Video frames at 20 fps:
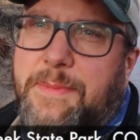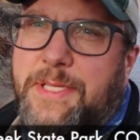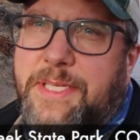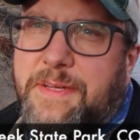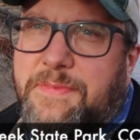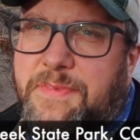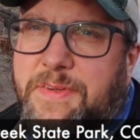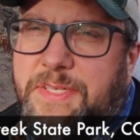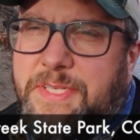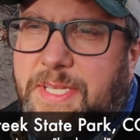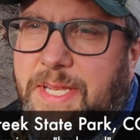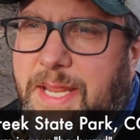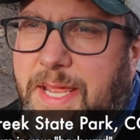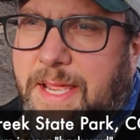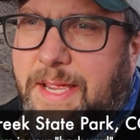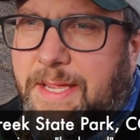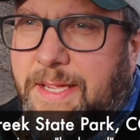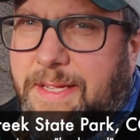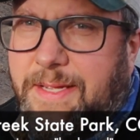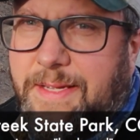bit different
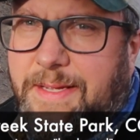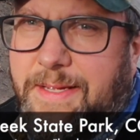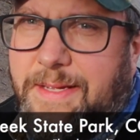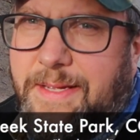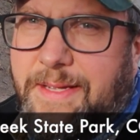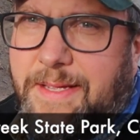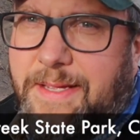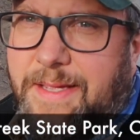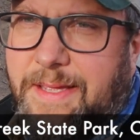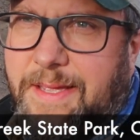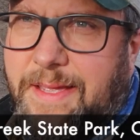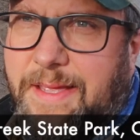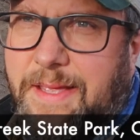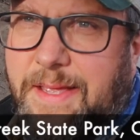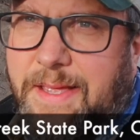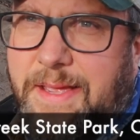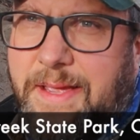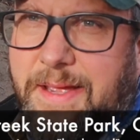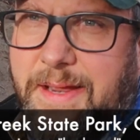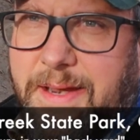today,
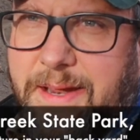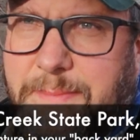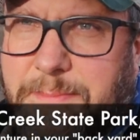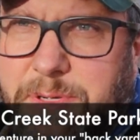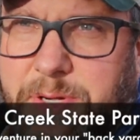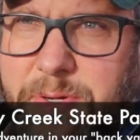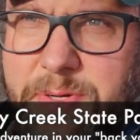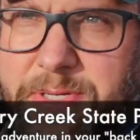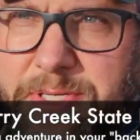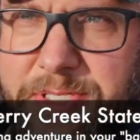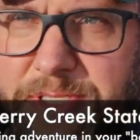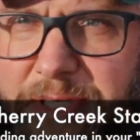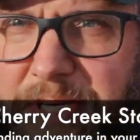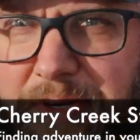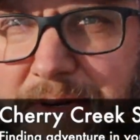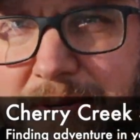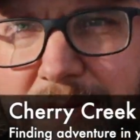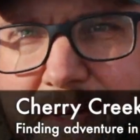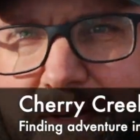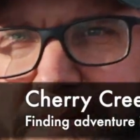and I'm going to
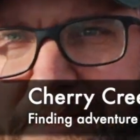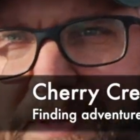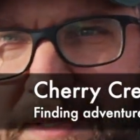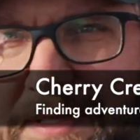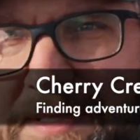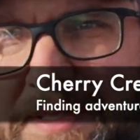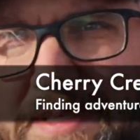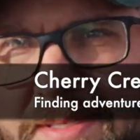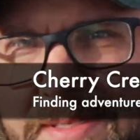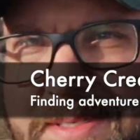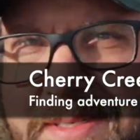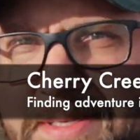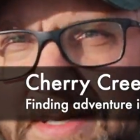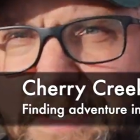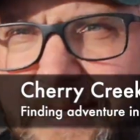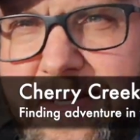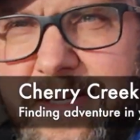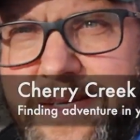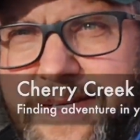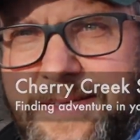show you.
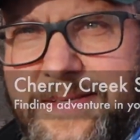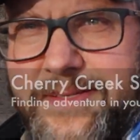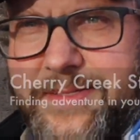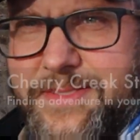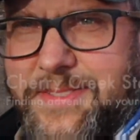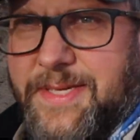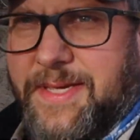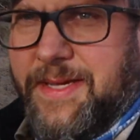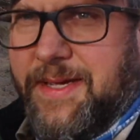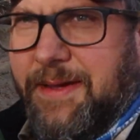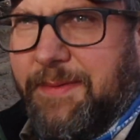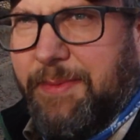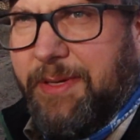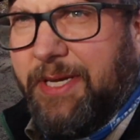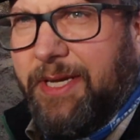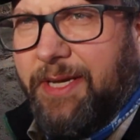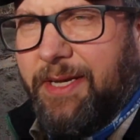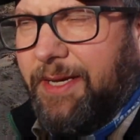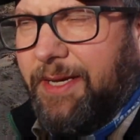Looks like I'm in a